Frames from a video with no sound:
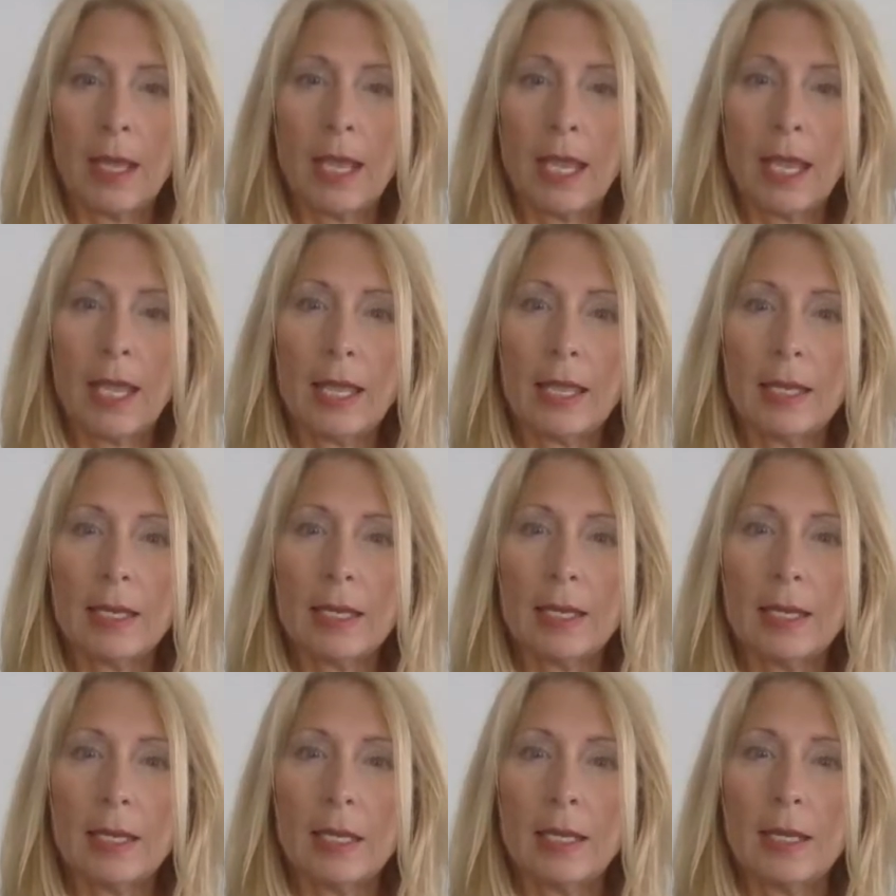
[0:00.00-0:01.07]
And
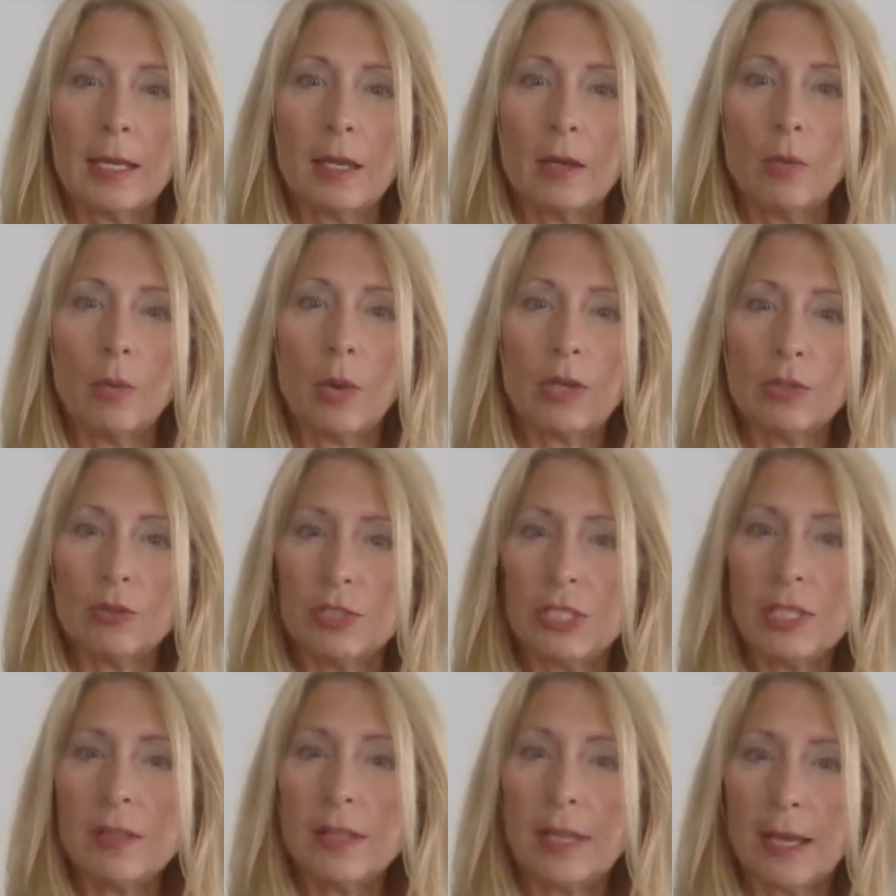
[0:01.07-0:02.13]
when you
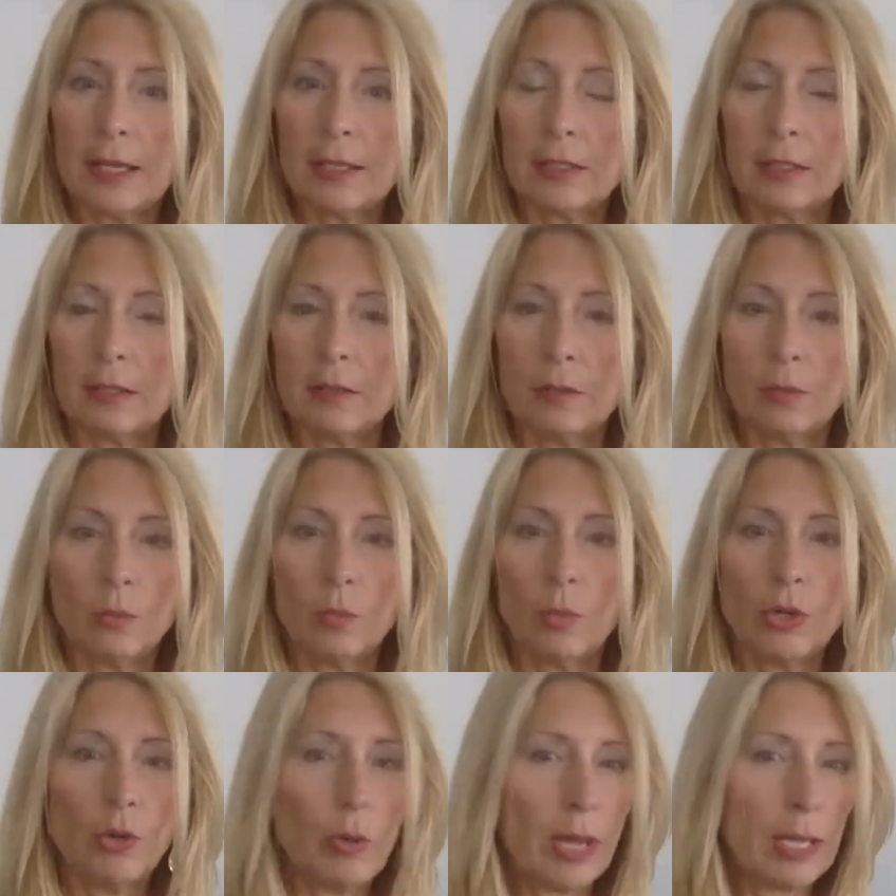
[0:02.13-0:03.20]
did that, were
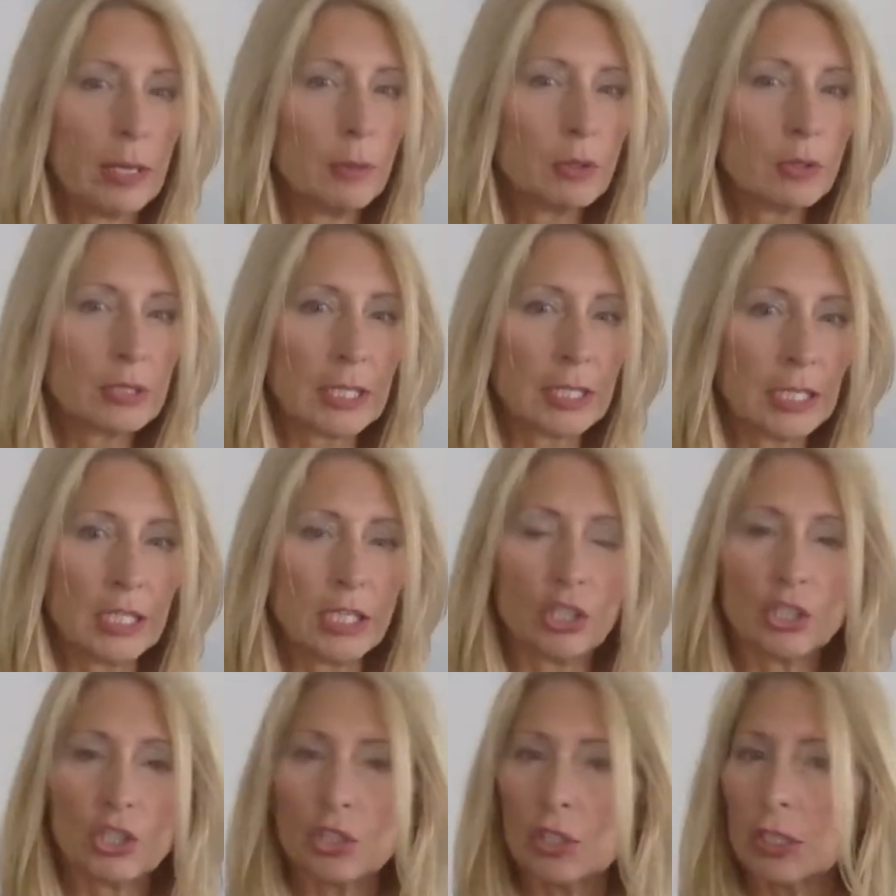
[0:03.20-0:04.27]
you able to
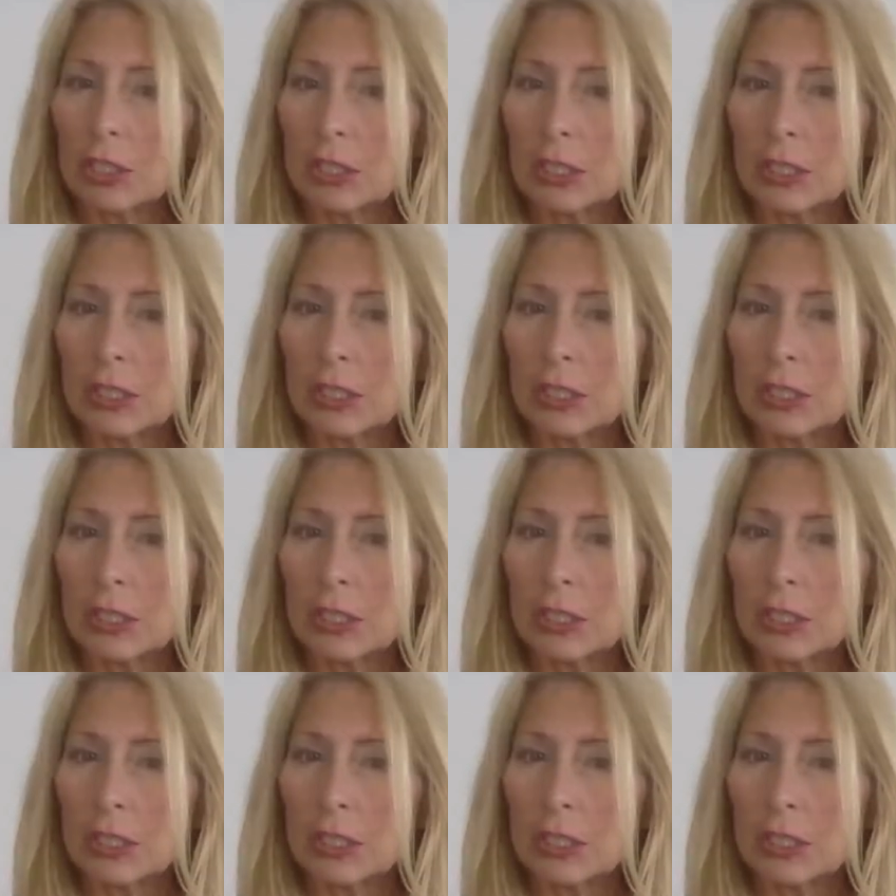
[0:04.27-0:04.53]
hear